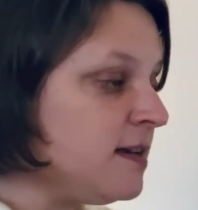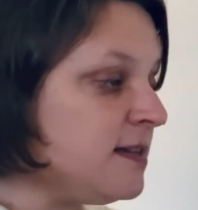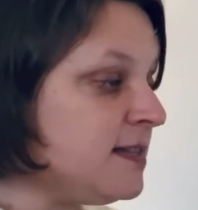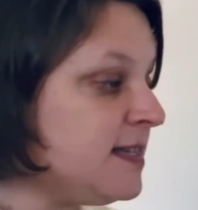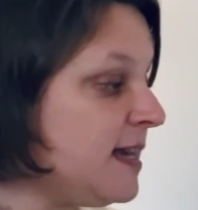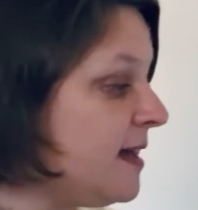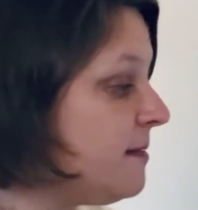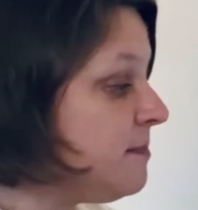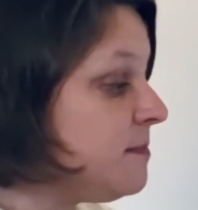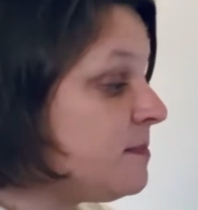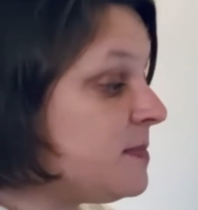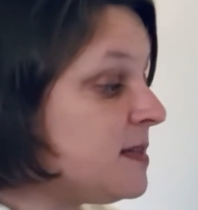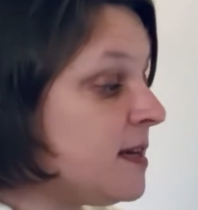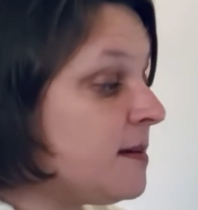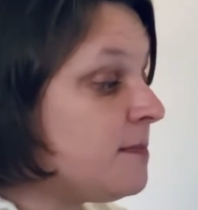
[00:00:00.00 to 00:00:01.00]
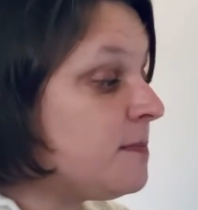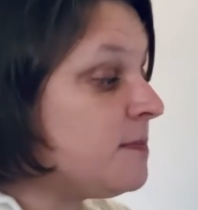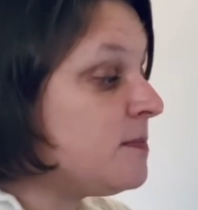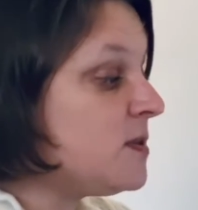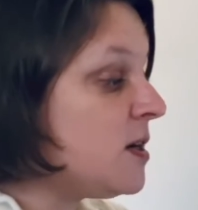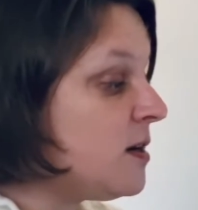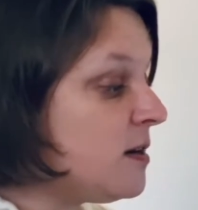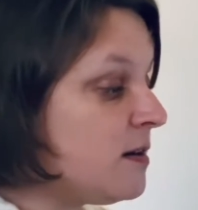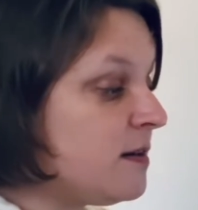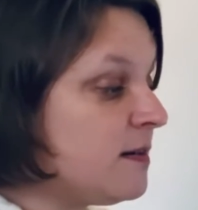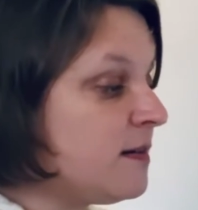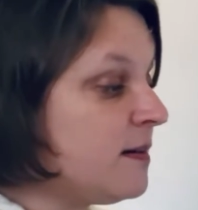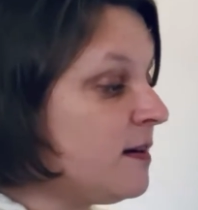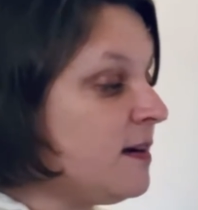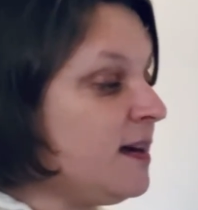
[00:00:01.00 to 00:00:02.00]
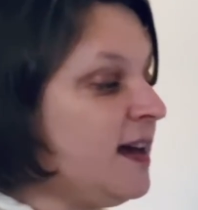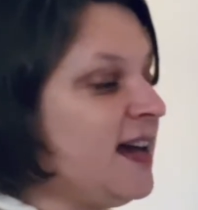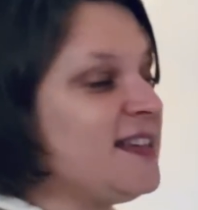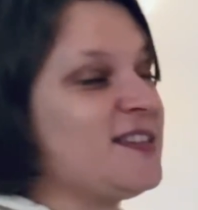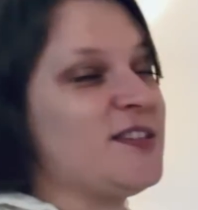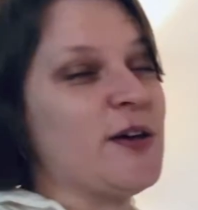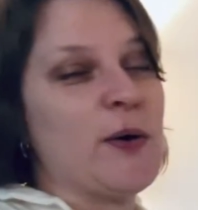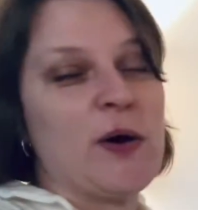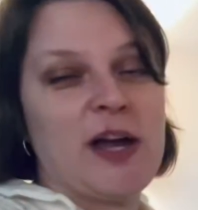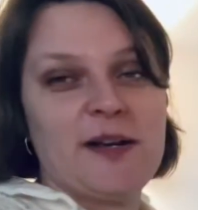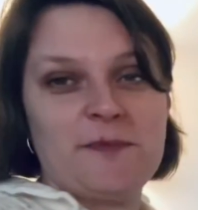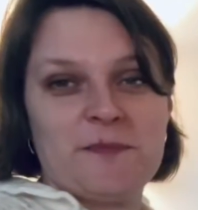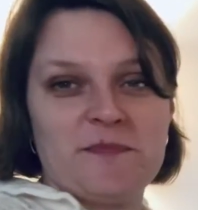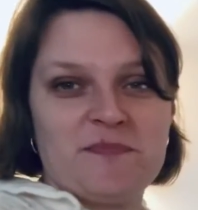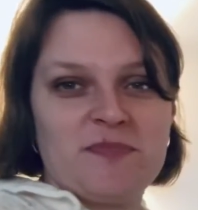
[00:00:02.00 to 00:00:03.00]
Tip, tiptoe, and so on.